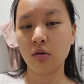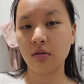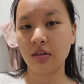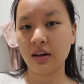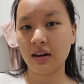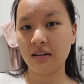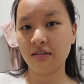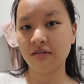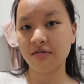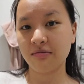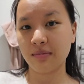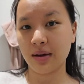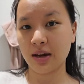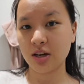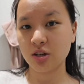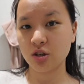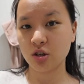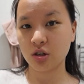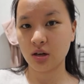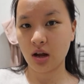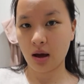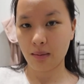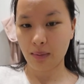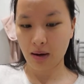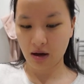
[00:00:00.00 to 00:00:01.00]

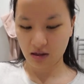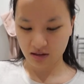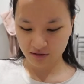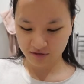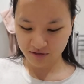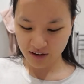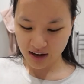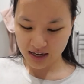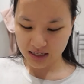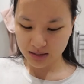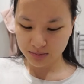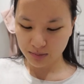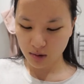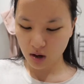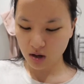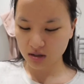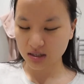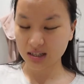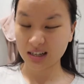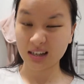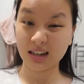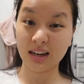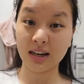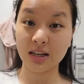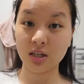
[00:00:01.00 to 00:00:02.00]
information about the face
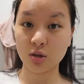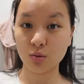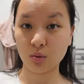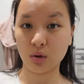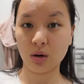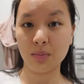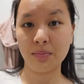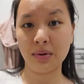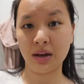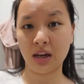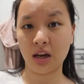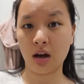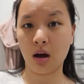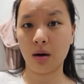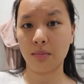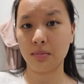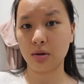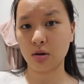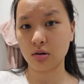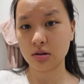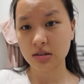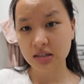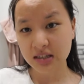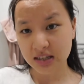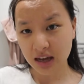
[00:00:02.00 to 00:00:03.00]
mask in case you want to pick it up
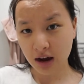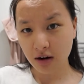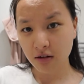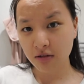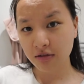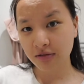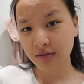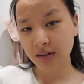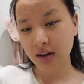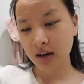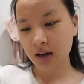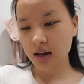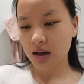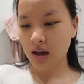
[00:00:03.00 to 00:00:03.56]
yourself.